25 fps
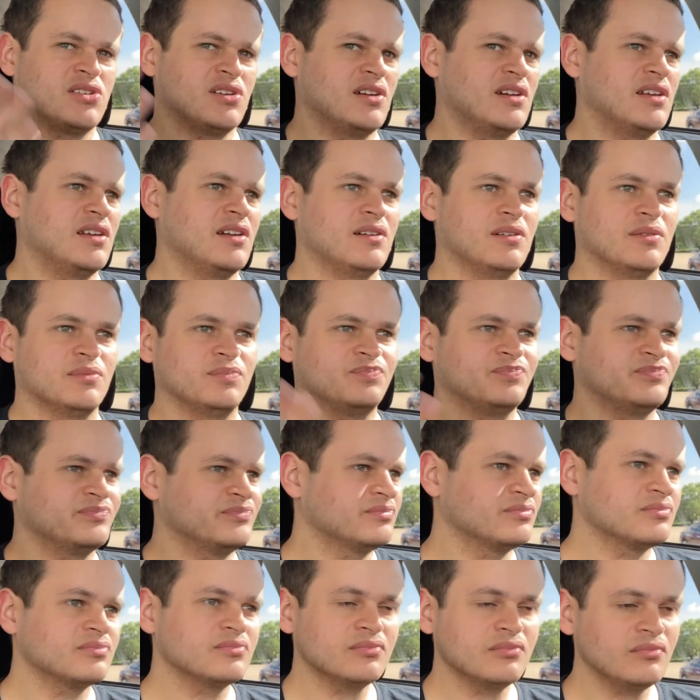and
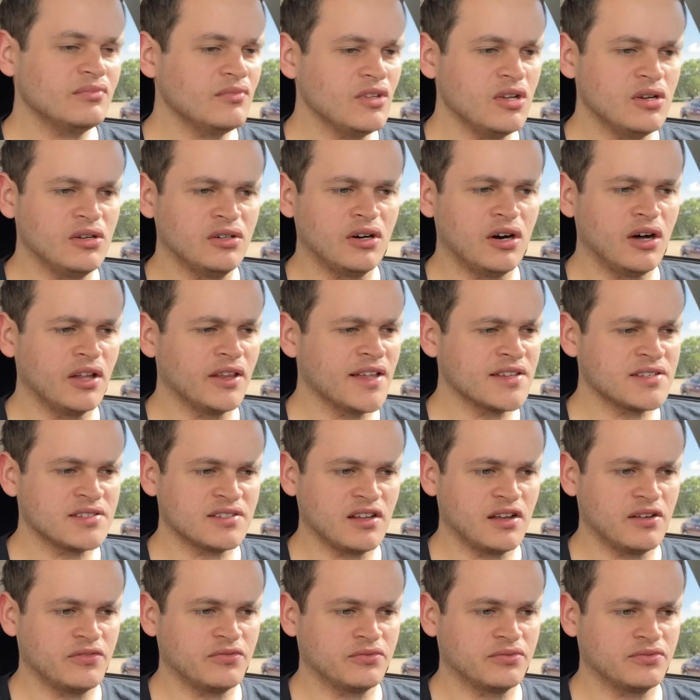all that
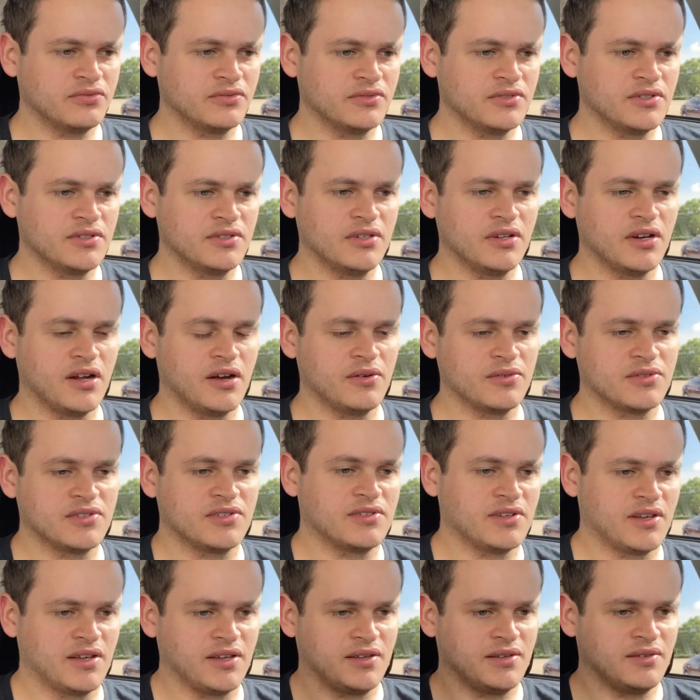stuff,
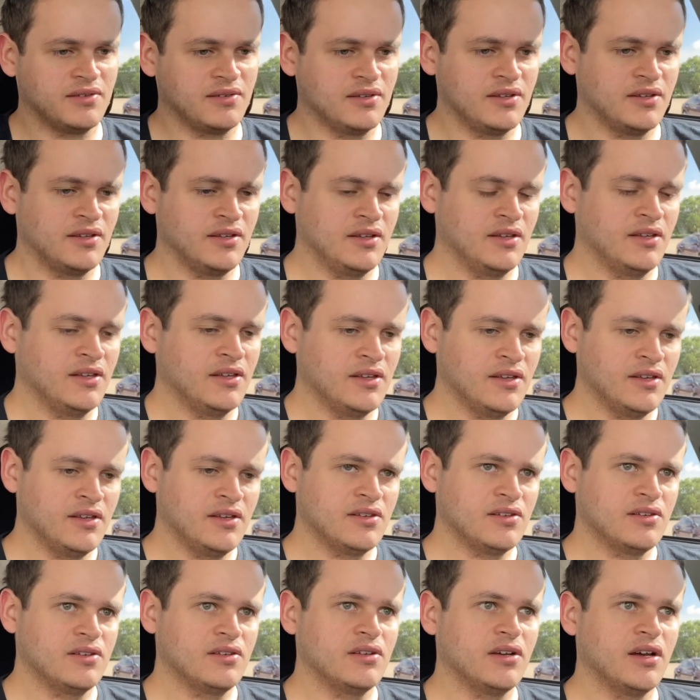it's like
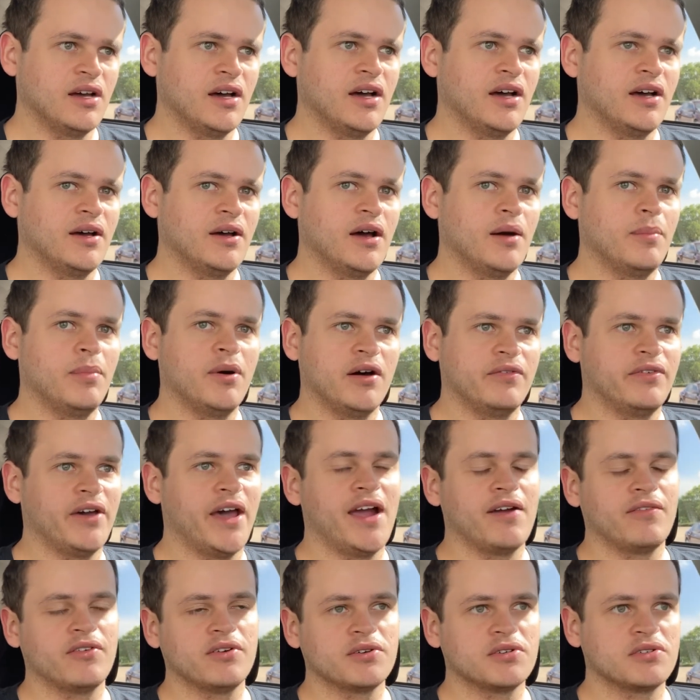above
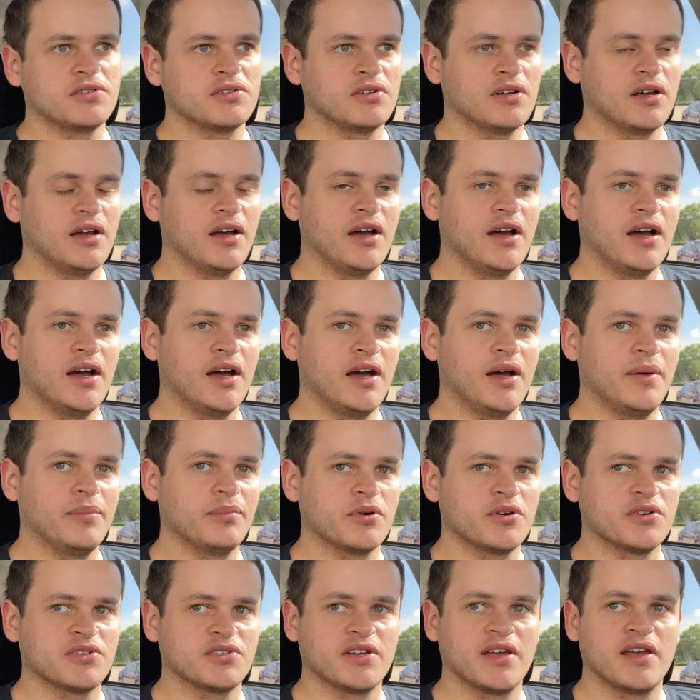average,
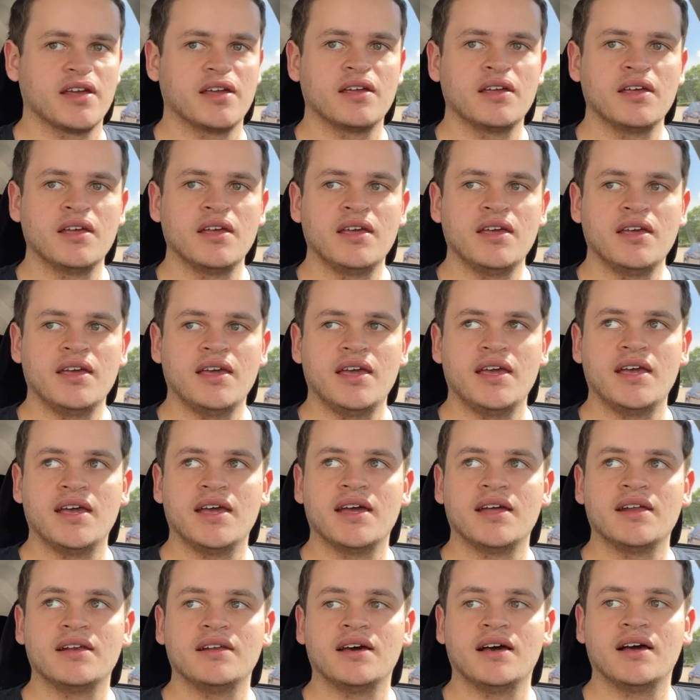per se.
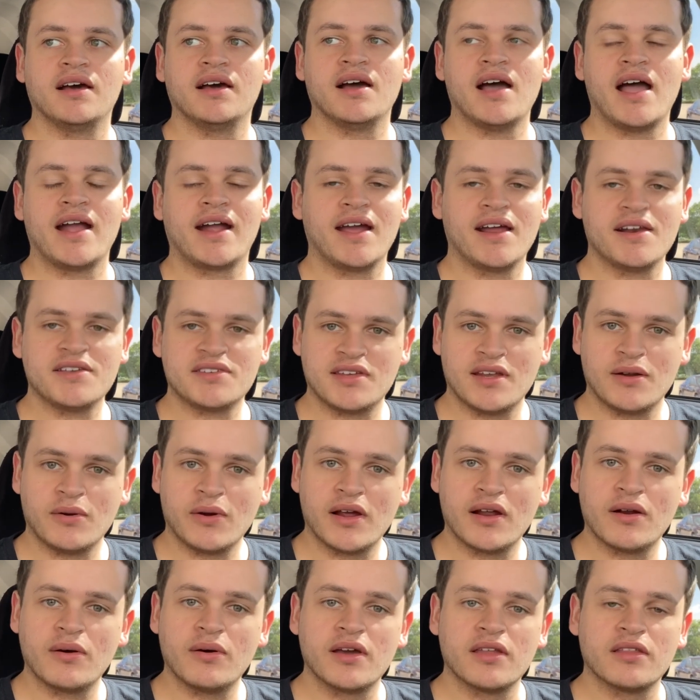And I gotta say
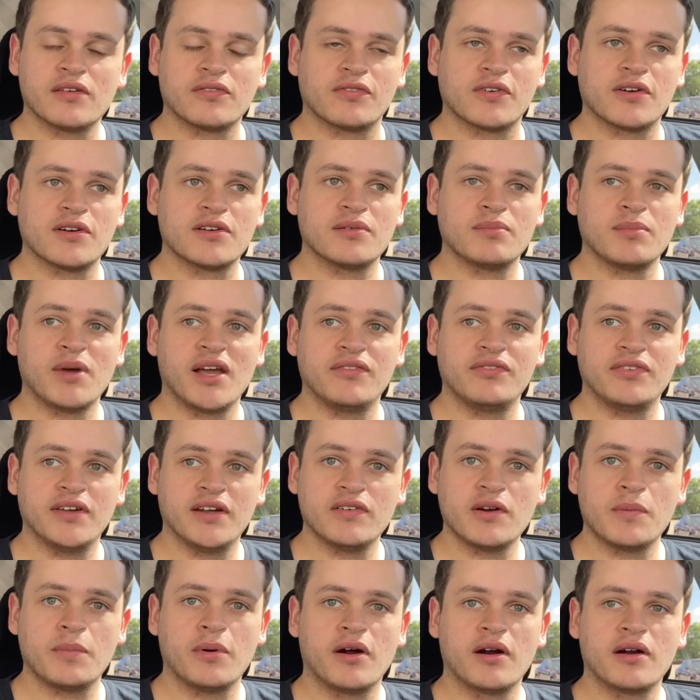right away, my
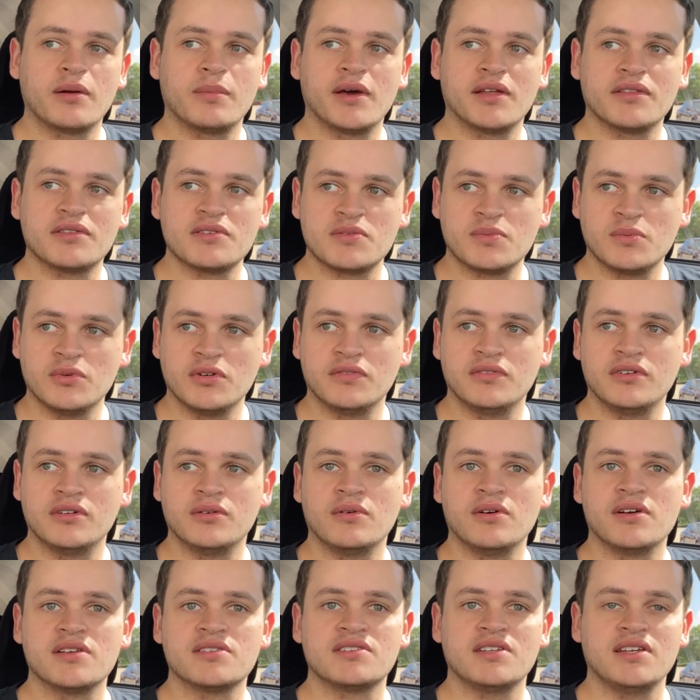favorite part about this movie
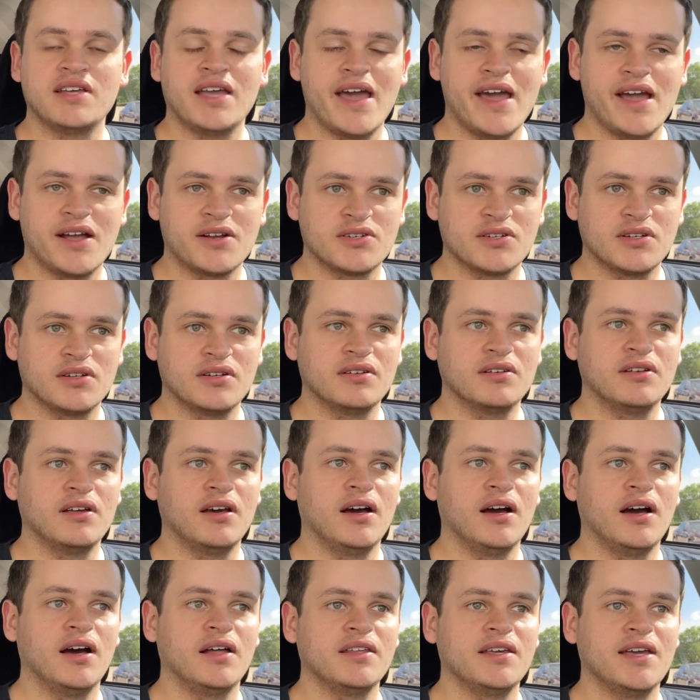was the action.
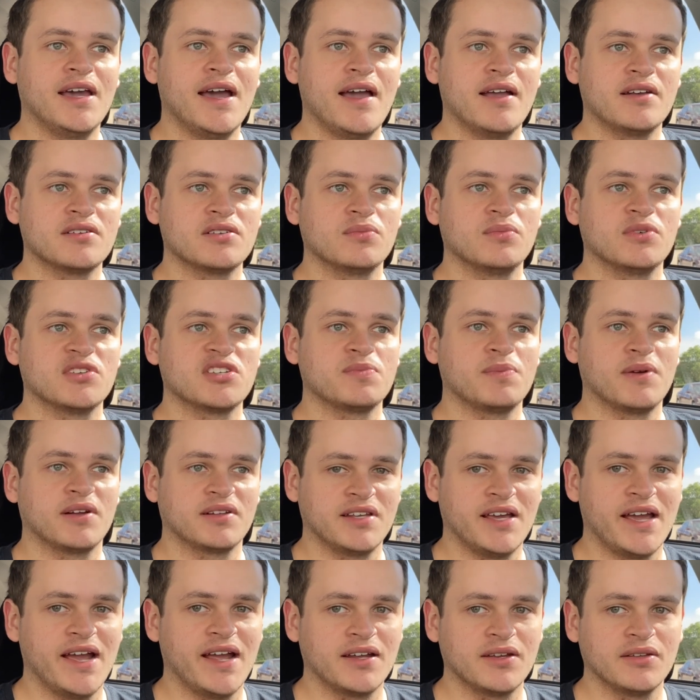The action was
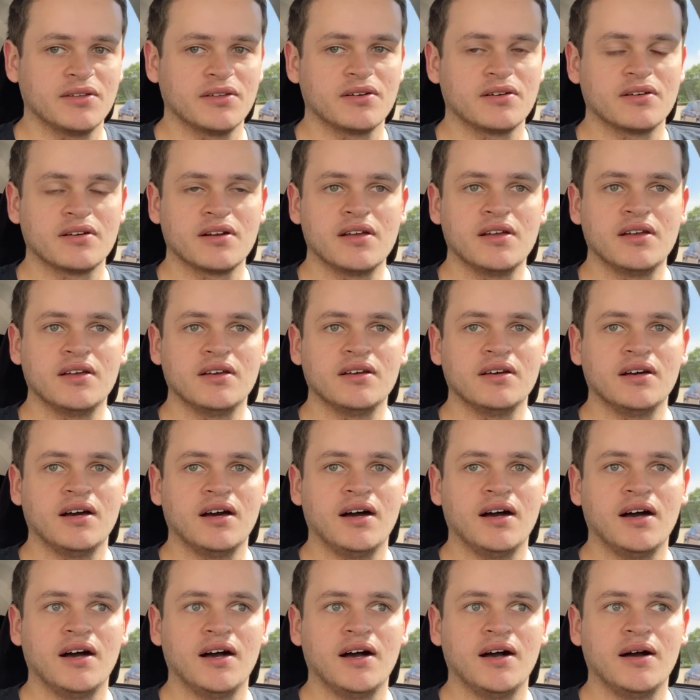spectacular.
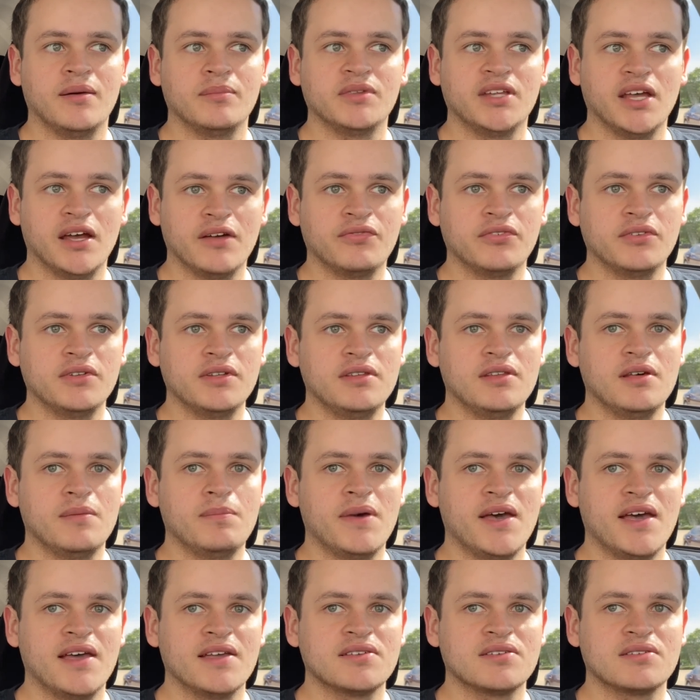Definitely the
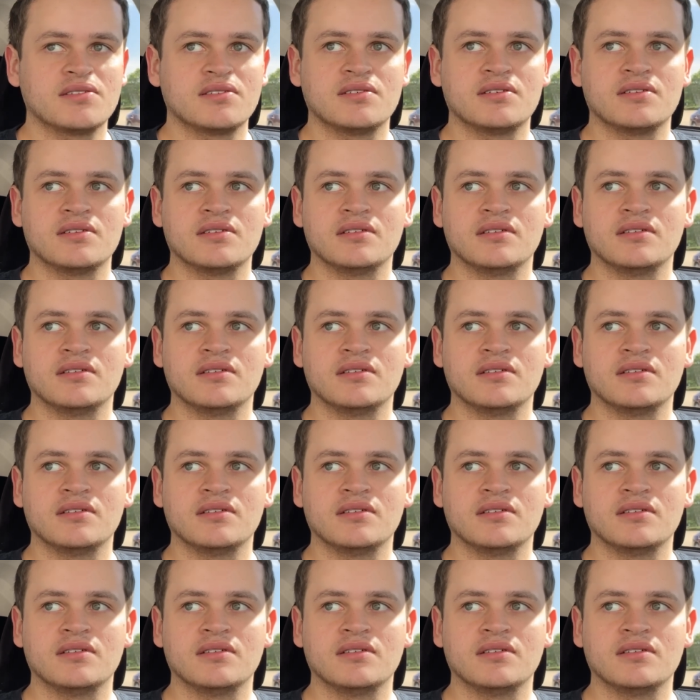best